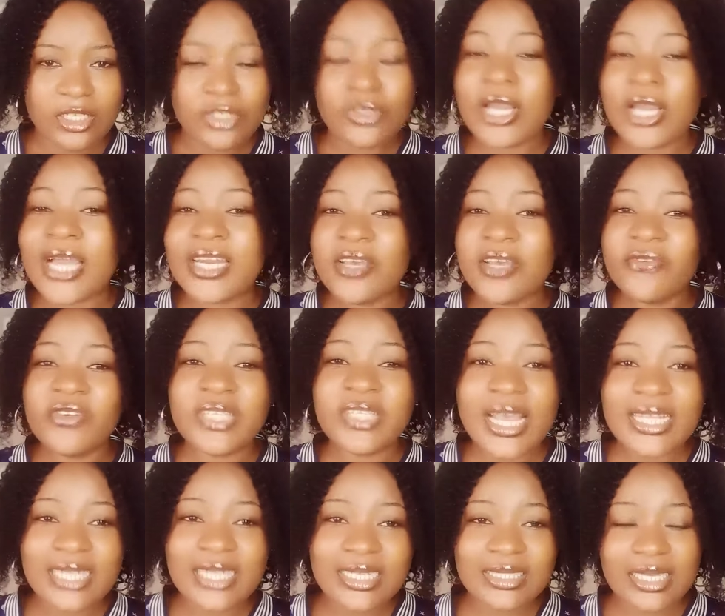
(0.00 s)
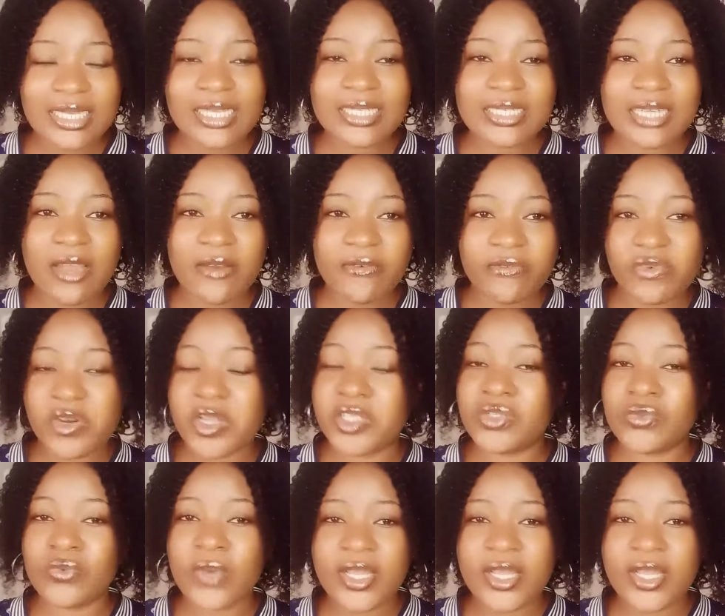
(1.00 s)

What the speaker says: You can even entertain their friends.